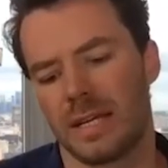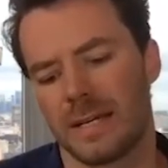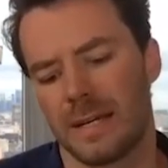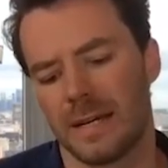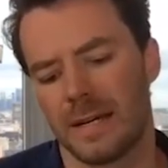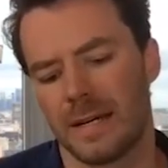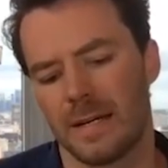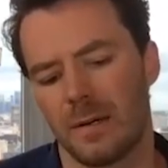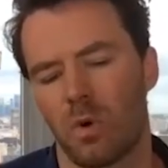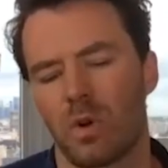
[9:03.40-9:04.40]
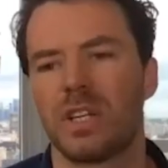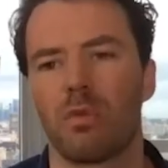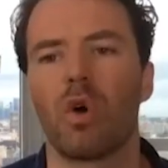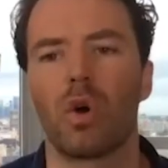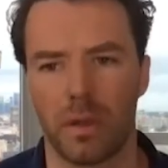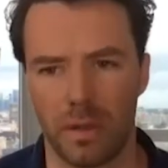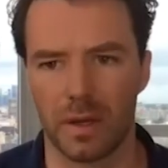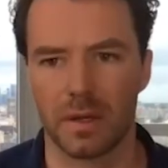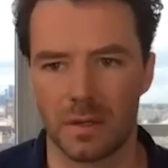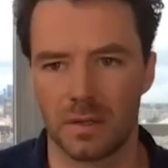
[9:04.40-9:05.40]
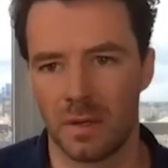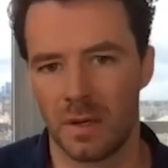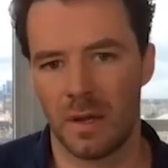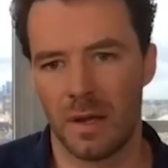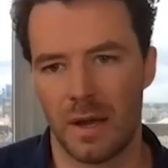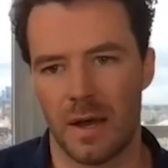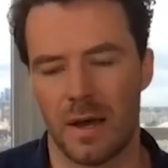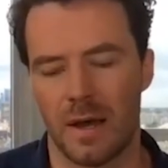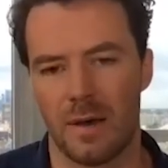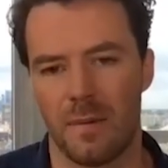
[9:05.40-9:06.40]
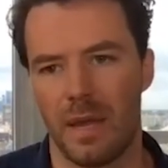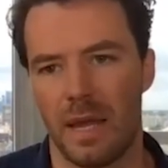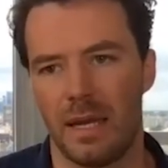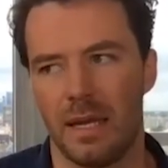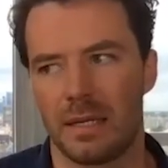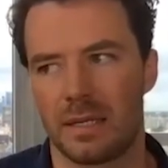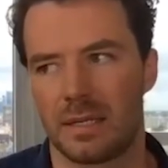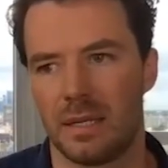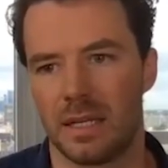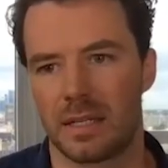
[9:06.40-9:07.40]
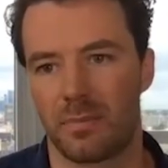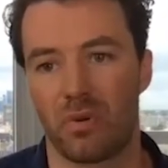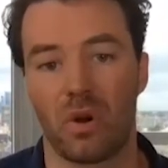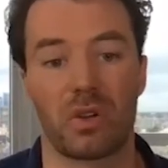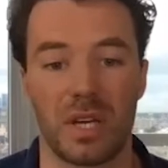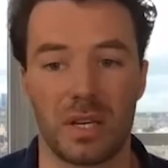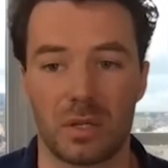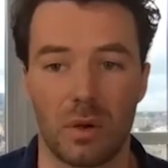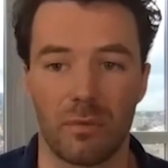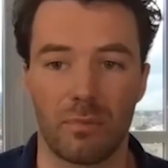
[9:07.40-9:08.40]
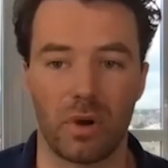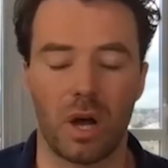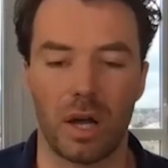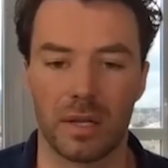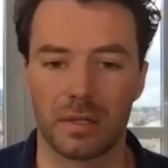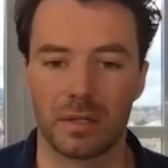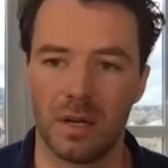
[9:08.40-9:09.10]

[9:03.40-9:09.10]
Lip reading: the wrong things. And it's process over prize.